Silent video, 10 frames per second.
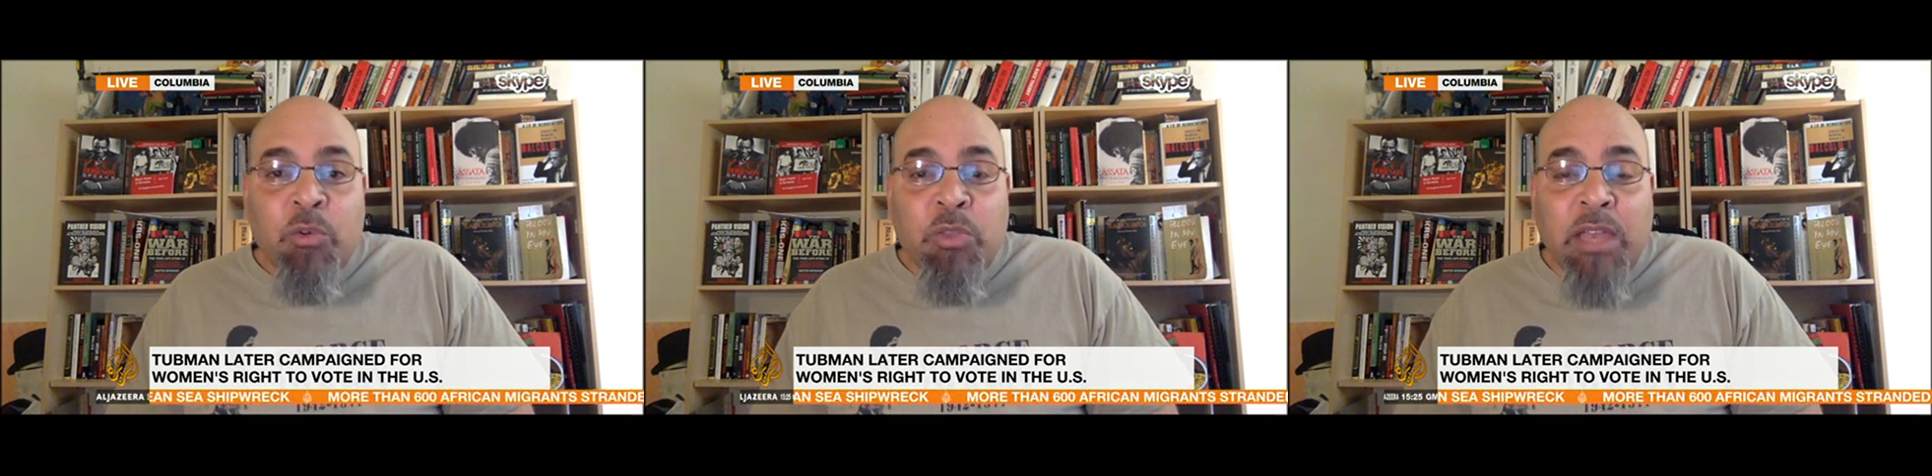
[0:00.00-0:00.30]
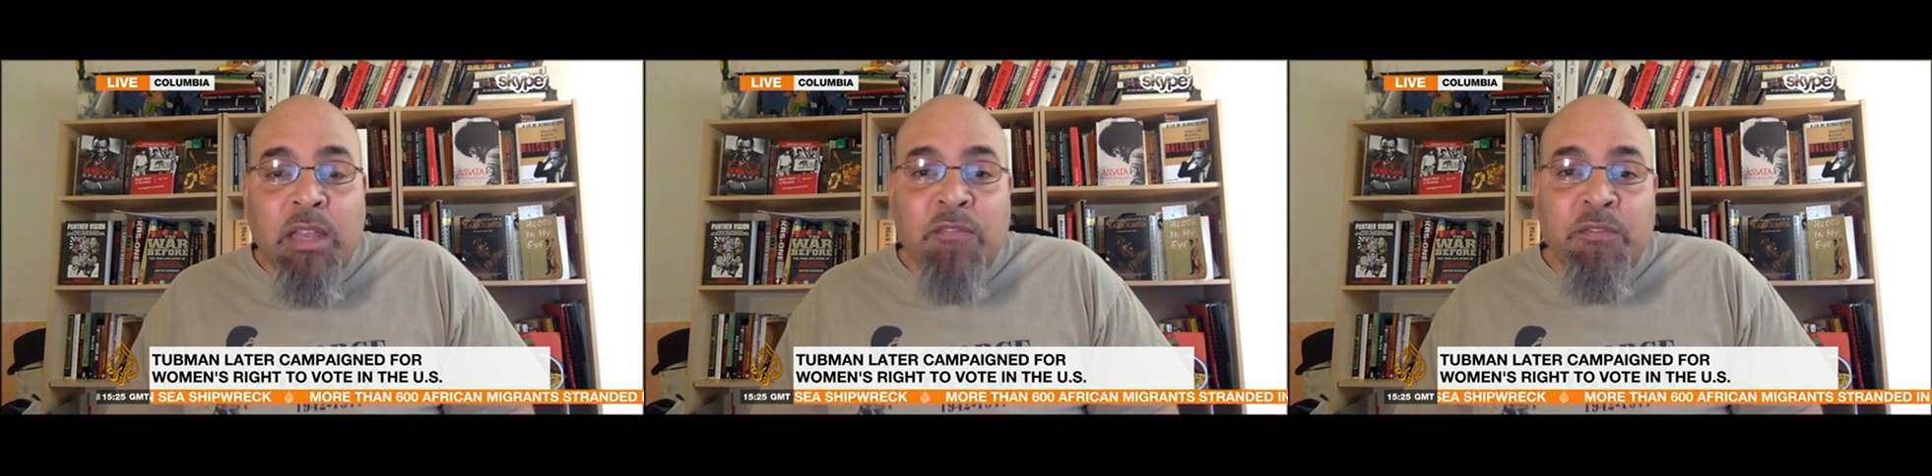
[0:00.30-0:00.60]

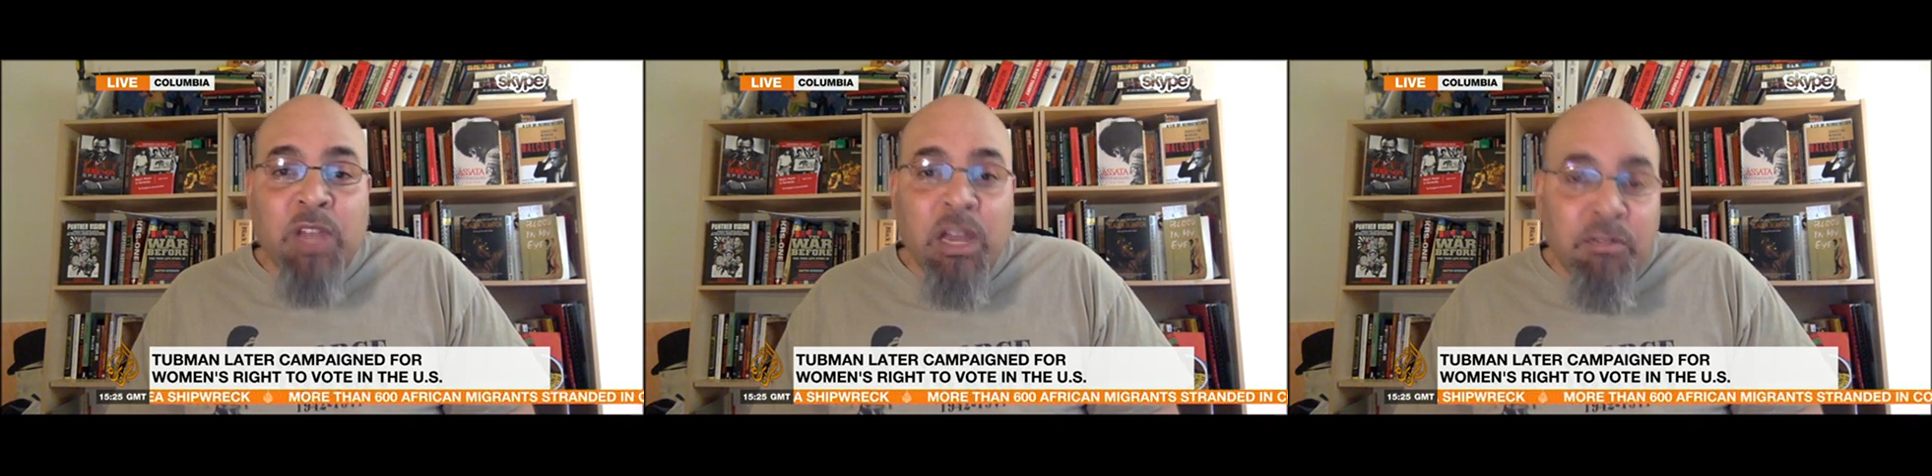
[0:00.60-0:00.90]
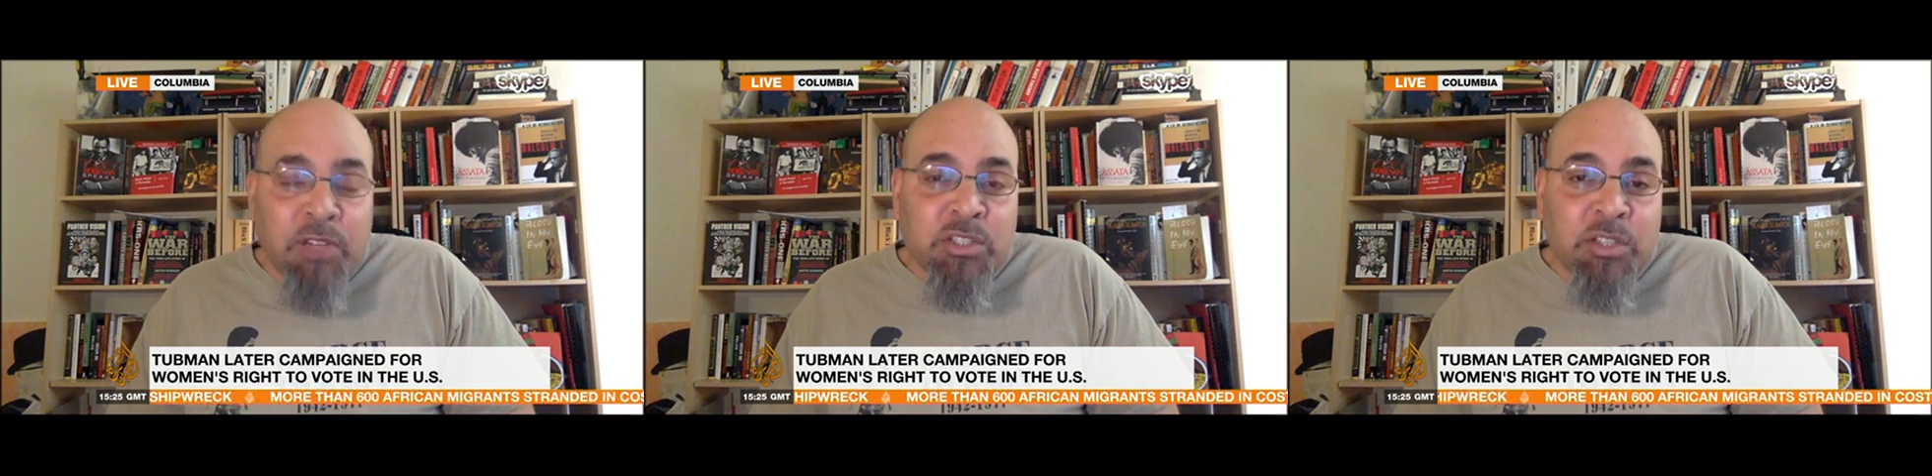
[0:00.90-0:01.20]
if
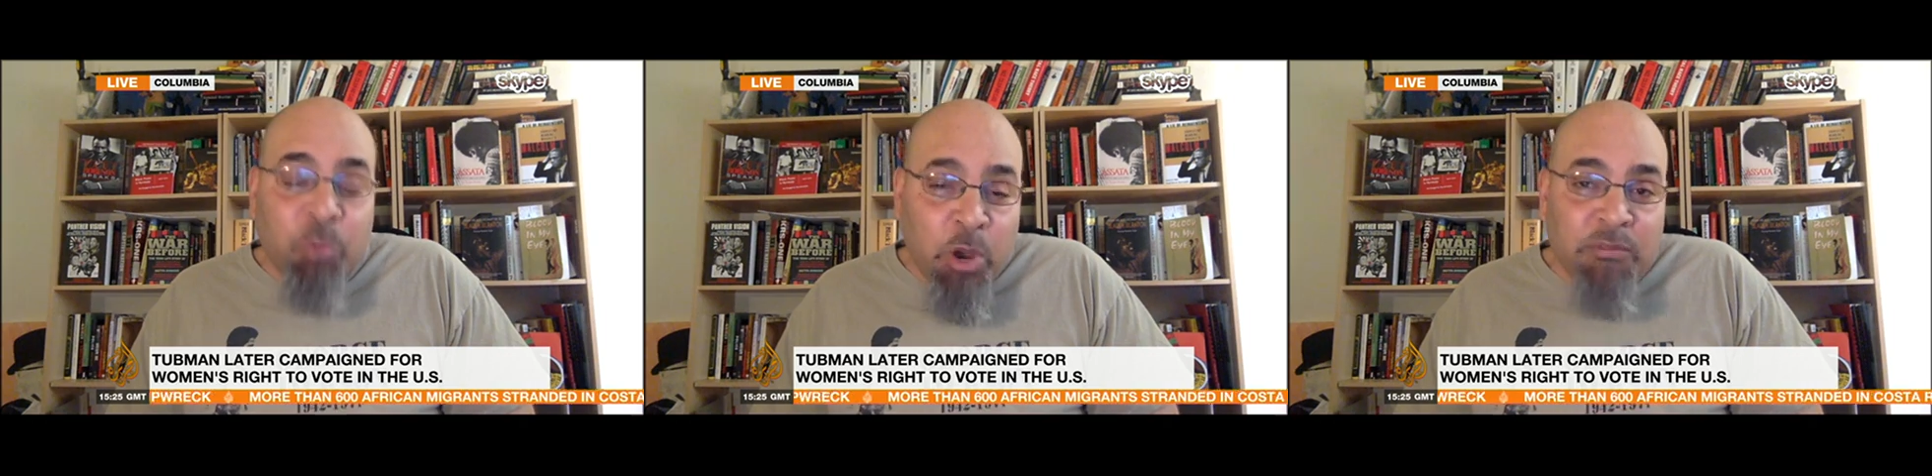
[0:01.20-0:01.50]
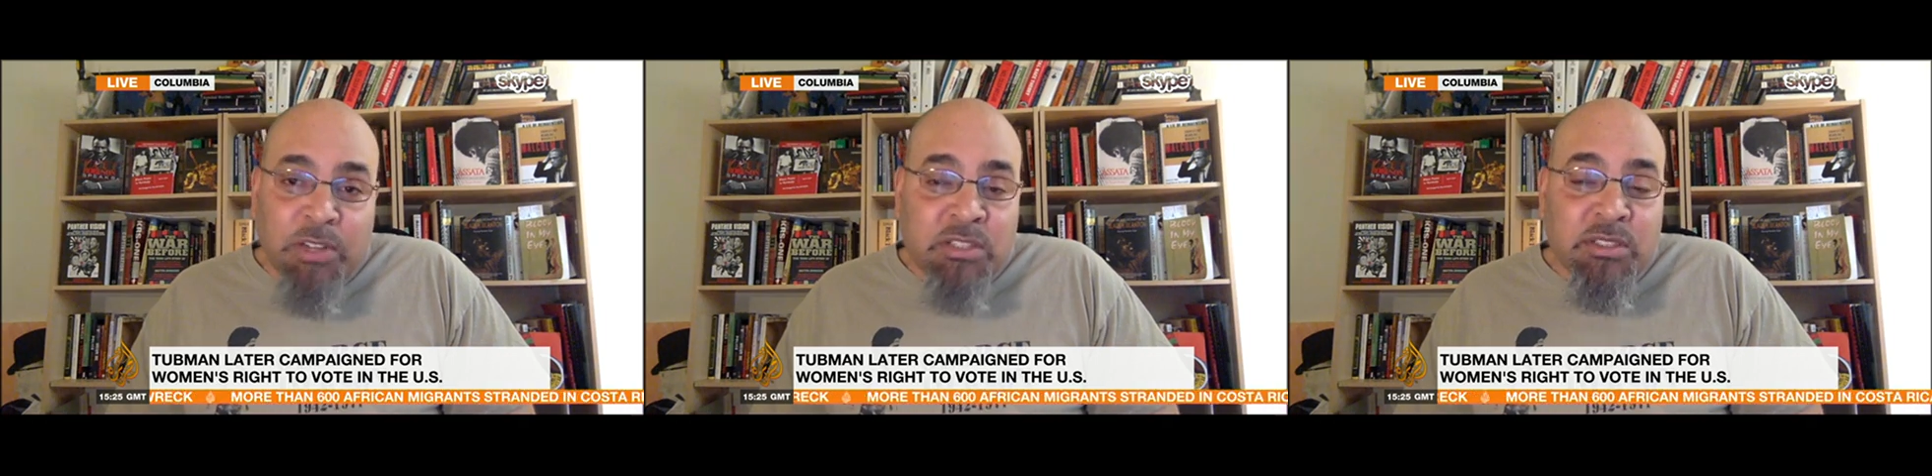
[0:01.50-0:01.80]
one of us